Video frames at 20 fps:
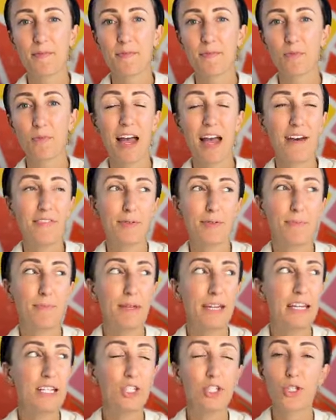We have to
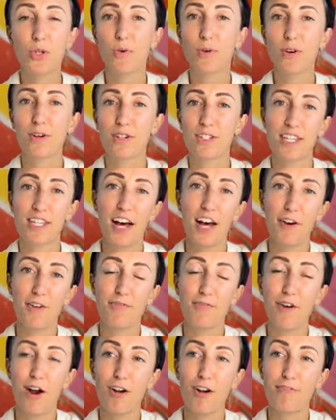be stewards
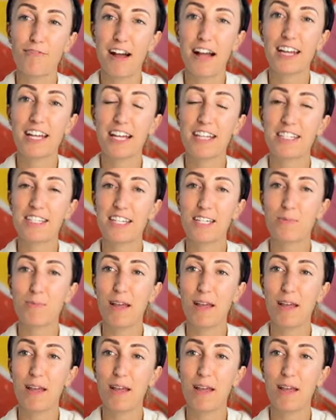of our finances.